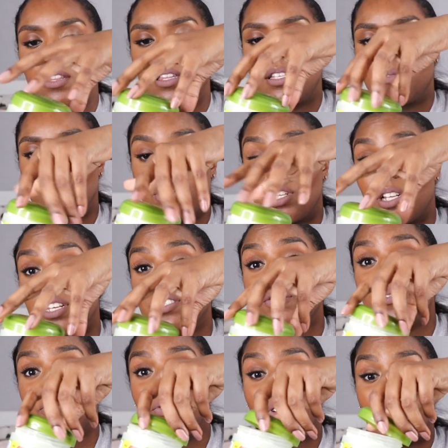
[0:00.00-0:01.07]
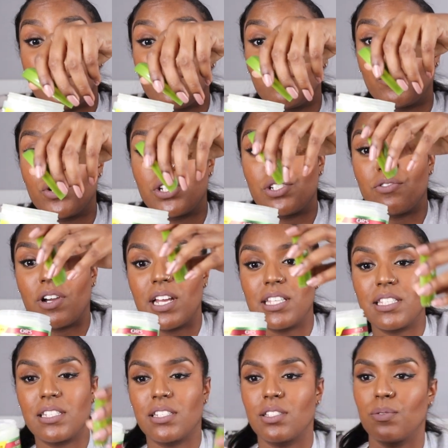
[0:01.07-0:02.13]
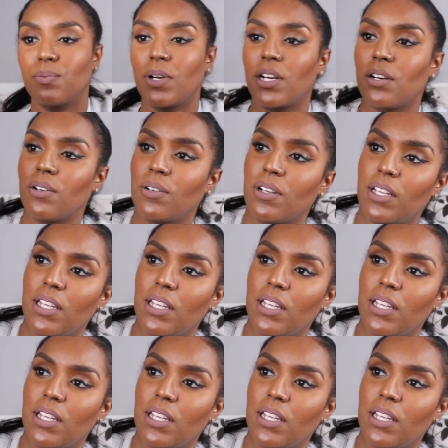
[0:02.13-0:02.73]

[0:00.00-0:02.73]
This product is very moisturizing as well.